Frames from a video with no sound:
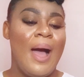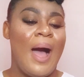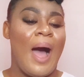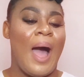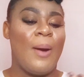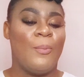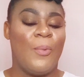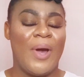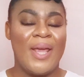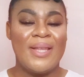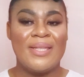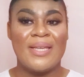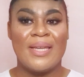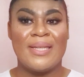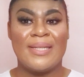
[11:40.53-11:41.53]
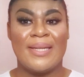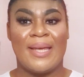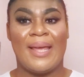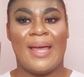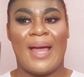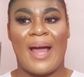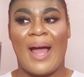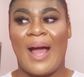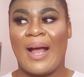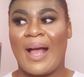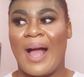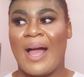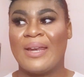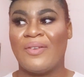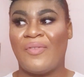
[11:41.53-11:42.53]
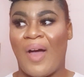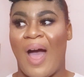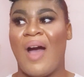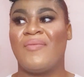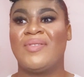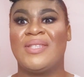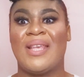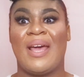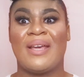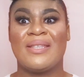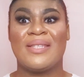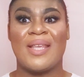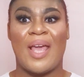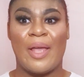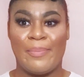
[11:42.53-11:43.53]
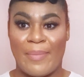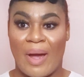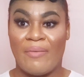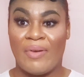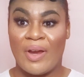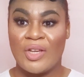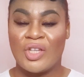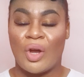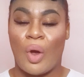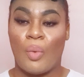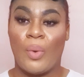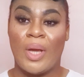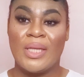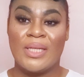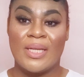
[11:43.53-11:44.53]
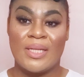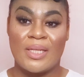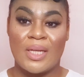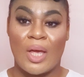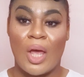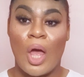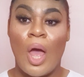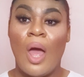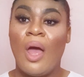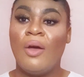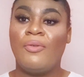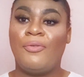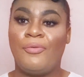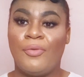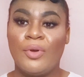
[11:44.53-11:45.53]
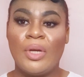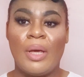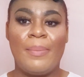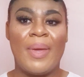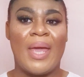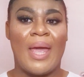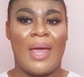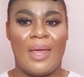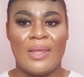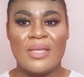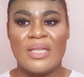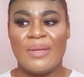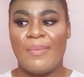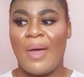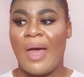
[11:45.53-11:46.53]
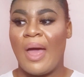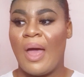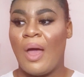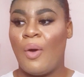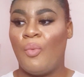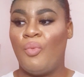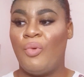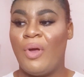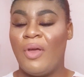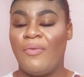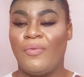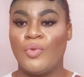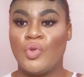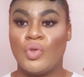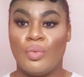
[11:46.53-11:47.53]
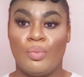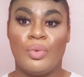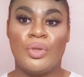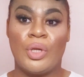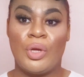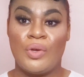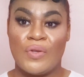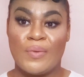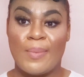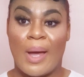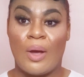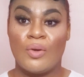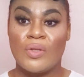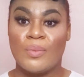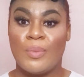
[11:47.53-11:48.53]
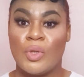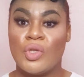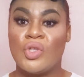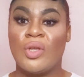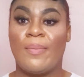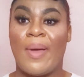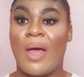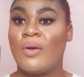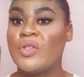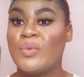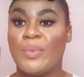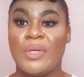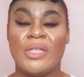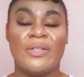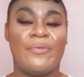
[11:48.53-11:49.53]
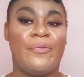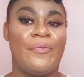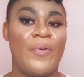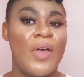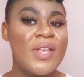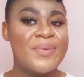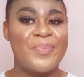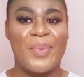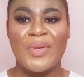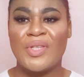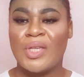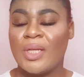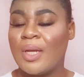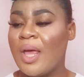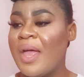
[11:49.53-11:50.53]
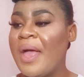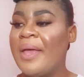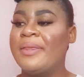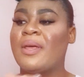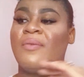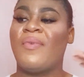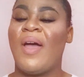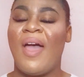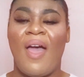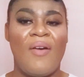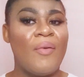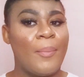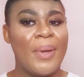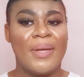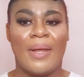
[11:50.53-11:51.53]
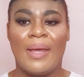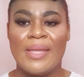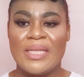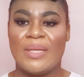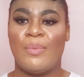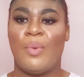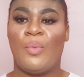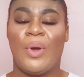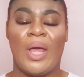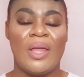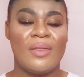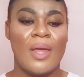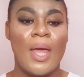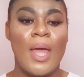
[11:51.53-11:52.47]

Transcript: I waited to kind of have sex in marriage. I waited to fully be intimate with somebody who's my husband. So my husband is the first person that I've ever been intimate with.